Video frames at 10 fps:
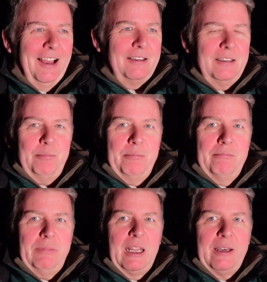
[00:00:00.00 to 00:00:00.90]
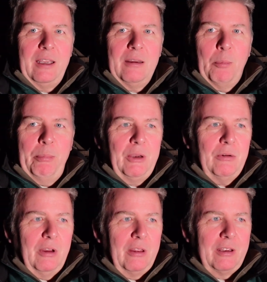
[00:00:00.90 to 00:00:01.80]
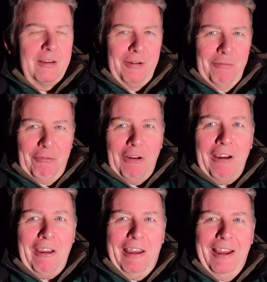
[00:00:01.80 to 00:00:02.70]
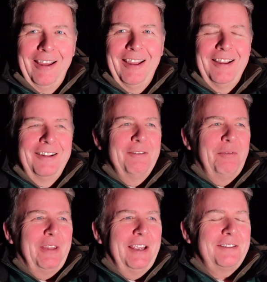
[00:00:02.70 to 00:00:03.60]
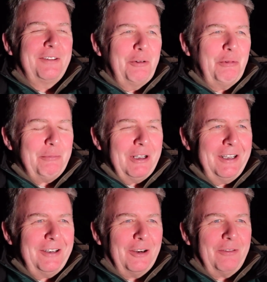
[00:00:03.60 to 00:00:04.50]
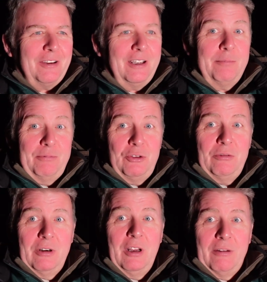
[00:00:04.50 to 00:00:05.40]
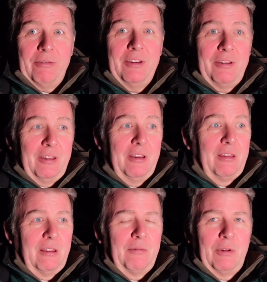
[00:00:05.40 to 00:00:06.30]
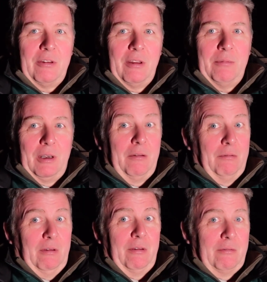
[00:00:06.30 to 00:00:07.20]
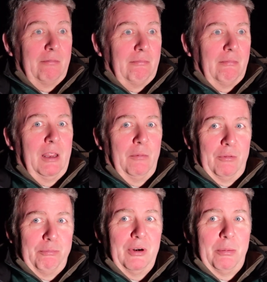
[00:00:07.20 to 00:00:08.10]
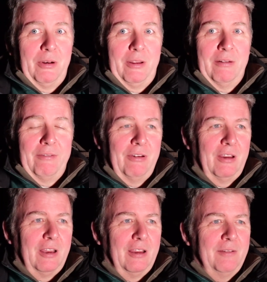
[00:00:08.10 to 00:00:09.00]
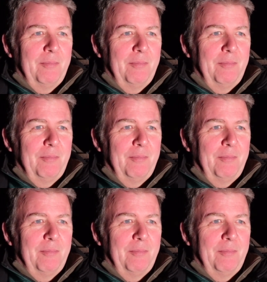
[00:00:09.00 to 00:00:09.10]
I said, bloody hell, Bill, I think it's on fire. So we whipped the lid off, and sure enough, this thing was, I mean, it was properly on fire.